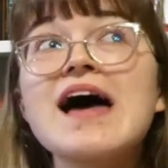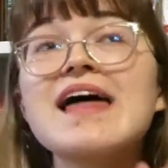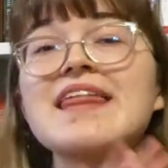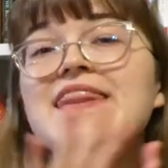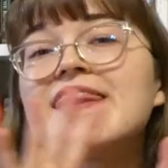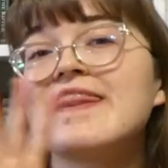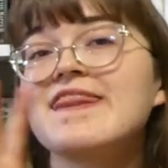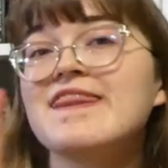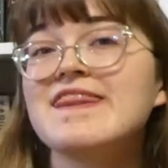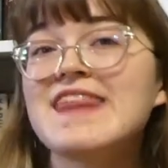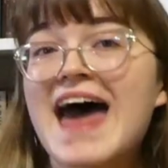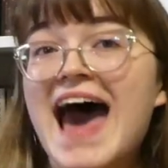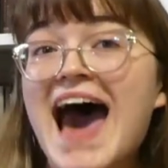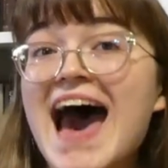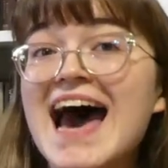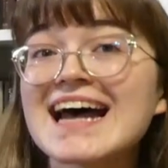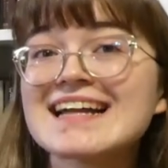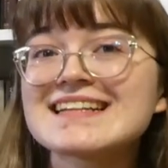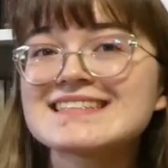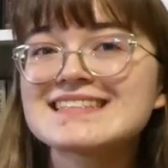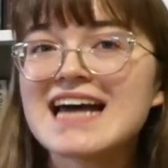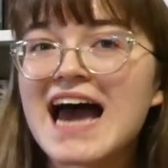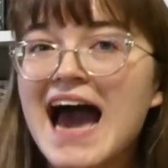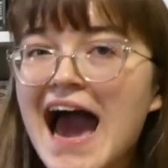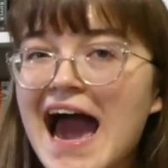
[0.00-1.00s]

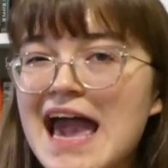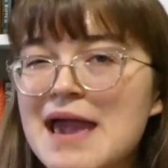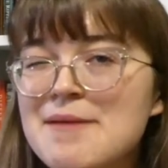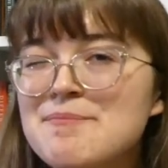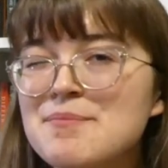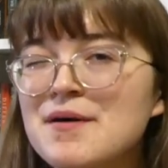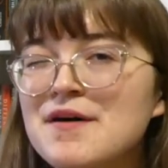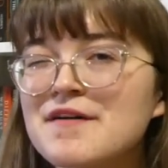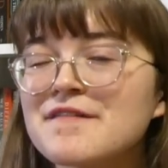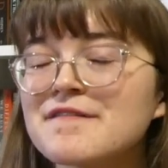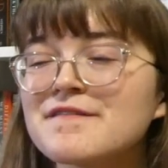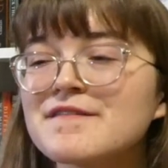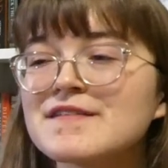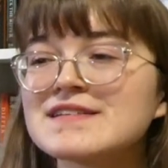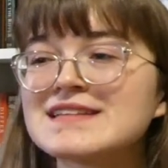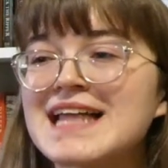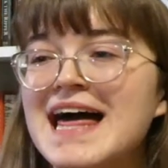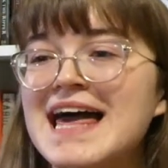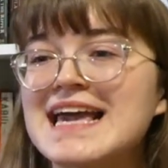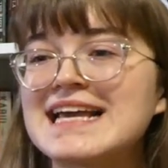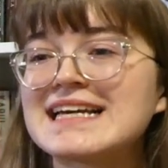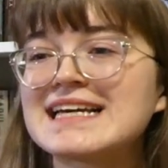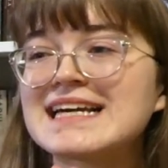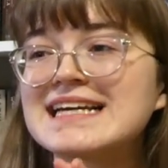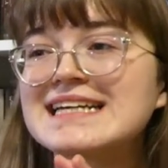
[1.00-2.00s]
that type of
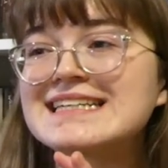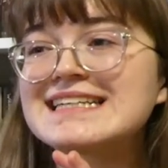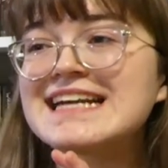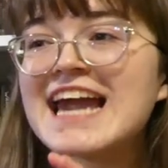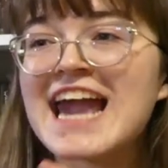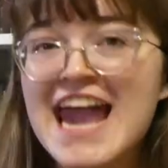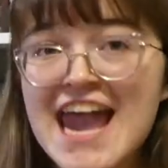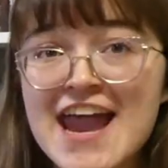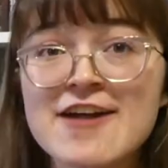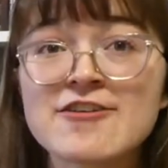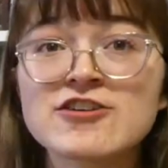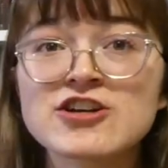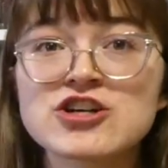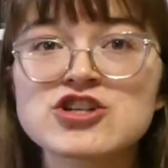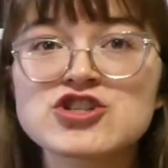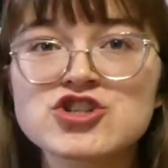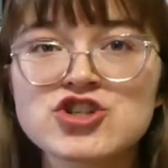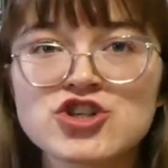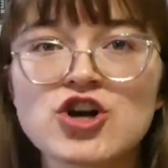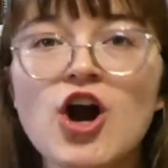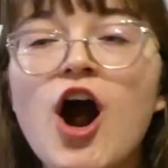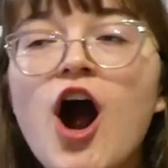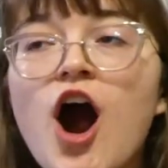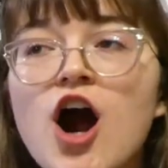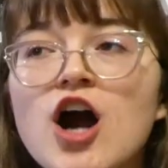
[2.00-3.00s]
like
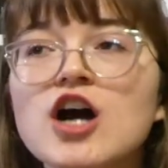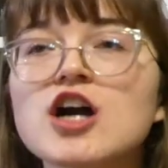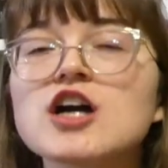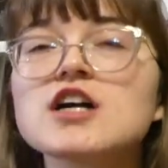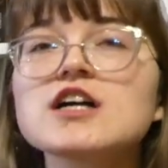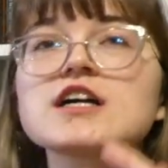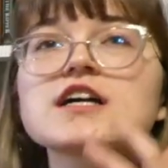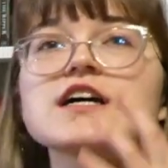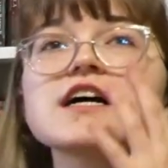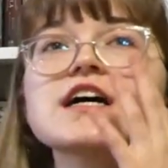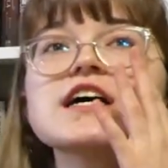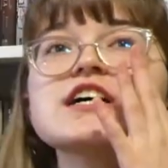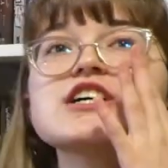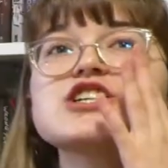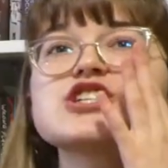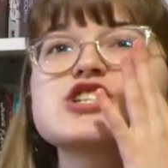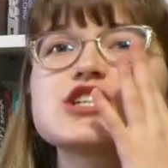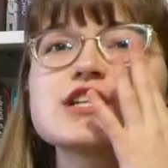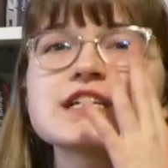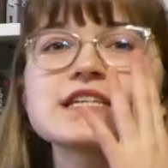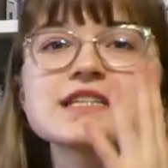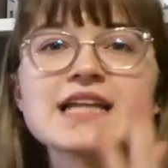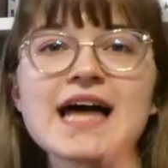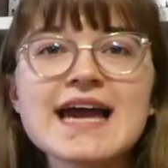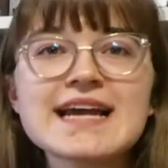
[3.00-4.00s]
character arc.
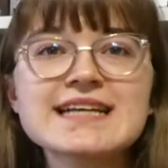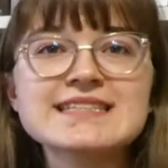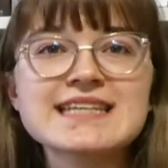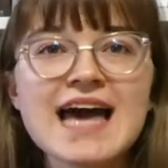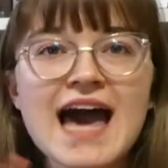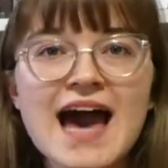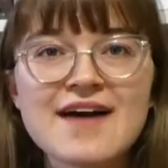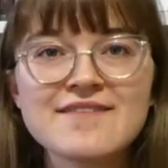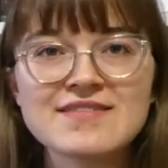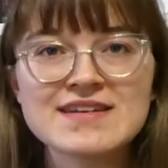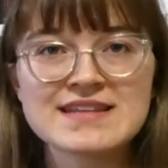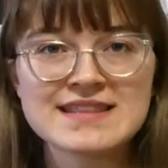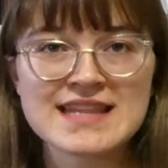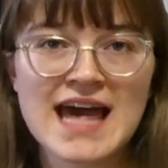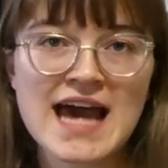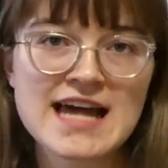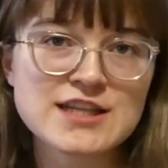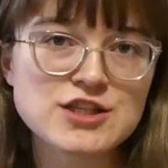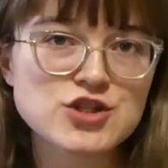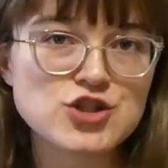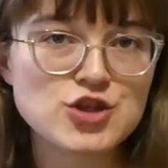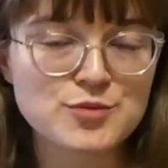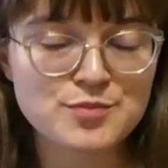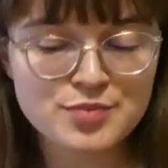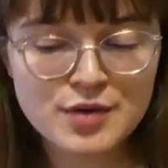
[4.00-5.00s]
She likes having
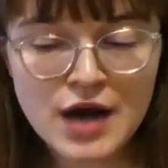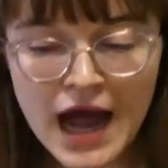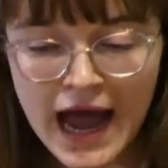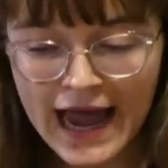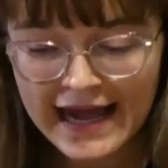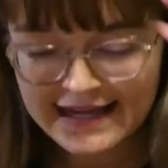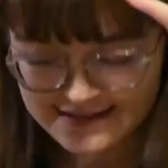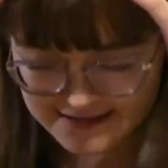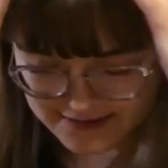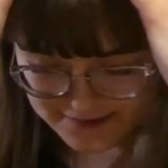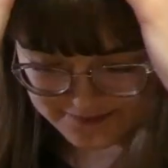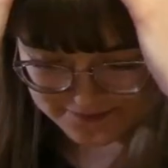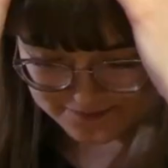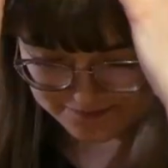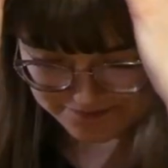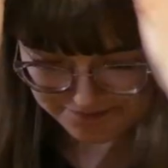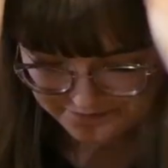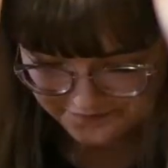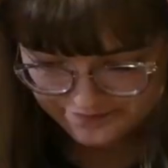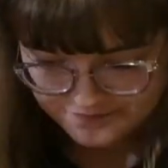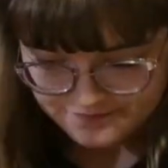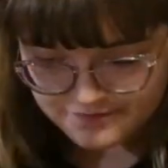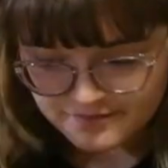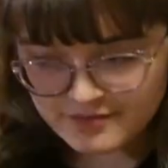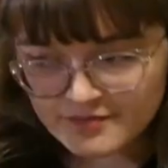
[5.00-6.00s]
that surprise.
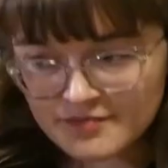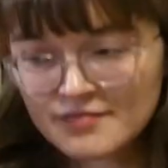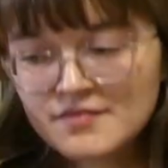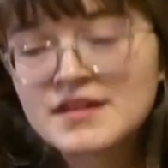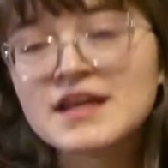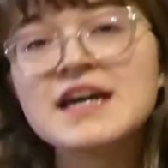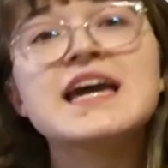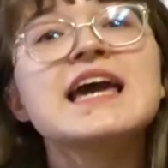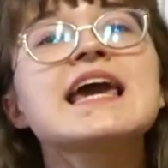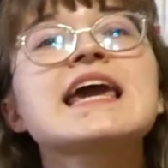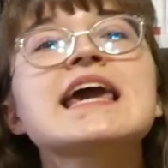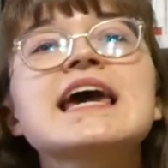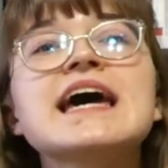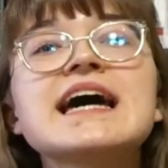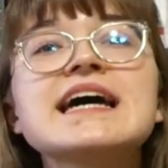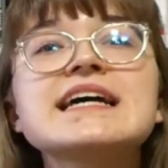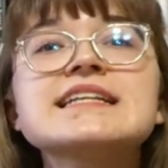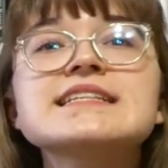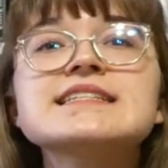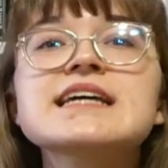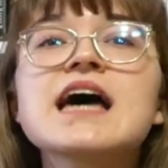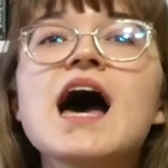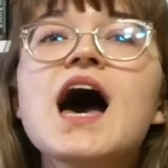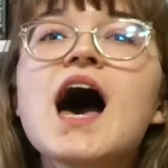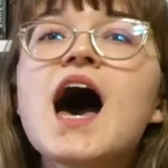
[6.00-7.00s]

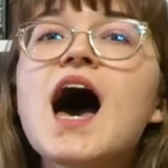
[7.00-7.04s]
And